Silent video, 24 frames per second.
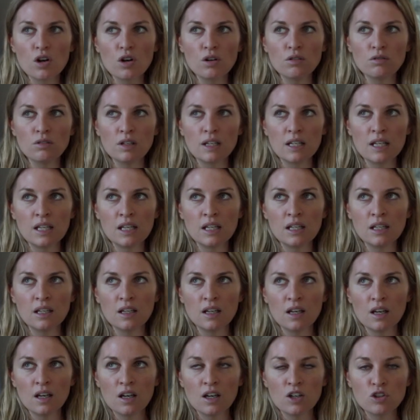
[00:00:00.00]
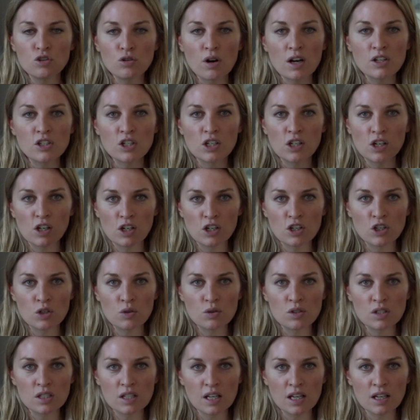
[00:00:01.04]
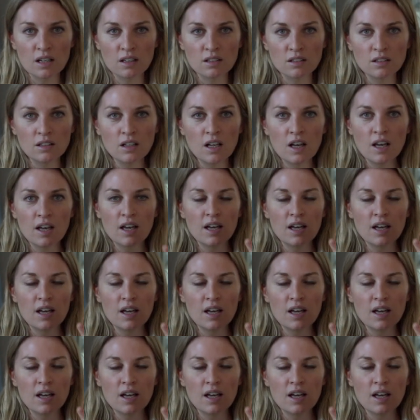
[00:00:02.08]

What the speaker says: only trying to learn a new skill,